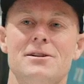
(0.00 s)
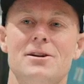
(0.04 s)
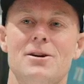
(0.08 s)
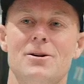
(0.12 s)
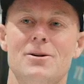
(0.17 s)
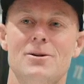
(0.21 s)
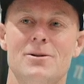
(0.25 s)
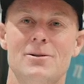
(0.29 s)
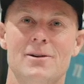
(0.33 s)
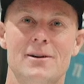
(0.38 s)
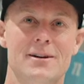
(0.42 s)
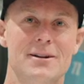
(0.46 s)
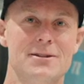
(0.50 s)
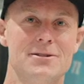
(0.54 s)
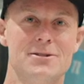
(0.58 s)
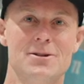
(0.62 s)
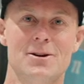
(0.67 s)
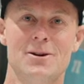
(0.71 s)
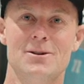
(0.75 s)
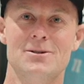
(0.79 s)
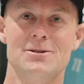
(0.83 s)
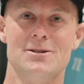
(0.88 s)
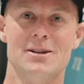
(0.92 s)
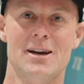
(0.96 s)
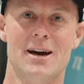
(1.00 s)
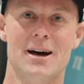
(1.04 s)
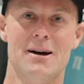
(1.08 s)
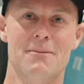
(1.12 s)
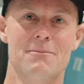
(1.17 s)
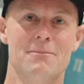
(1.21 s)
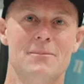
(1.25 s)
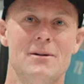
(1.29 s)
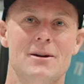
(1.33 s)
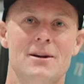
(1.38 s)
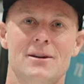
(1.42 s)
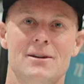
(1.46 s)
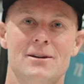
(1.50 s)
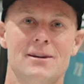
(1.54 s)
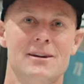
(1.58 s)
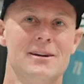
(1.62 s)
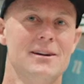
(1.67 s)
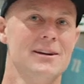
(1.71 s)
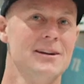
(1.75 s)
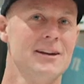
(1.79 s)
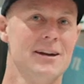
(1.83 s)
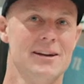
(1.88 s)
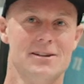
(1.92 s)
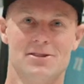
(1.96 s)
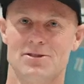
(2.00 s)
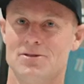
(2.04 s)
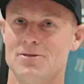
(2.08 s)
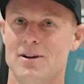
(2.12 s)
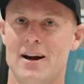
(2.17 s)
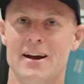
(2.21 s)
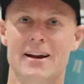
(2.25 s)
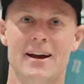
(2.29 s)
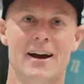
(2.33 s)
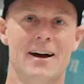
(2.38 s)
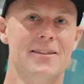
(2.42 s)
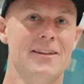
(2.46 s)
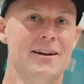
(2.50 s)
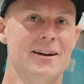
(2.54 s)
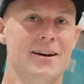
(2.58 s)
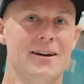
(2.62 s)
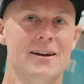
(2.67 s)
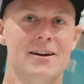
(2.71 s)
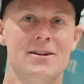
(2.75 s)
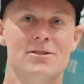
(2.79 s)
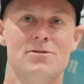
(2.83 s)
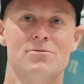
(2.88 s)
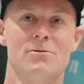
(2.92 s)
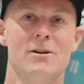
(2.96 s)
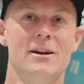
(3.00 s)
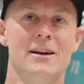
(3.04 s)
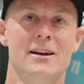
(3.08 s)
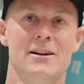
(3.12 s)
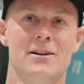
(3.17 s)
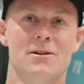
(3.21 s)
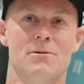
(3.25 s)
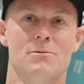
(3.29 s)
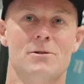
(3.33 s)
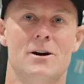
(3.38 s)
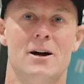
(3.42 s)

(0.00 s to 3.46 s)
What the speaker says: new and it turns up, you can get straight out there, it's ready to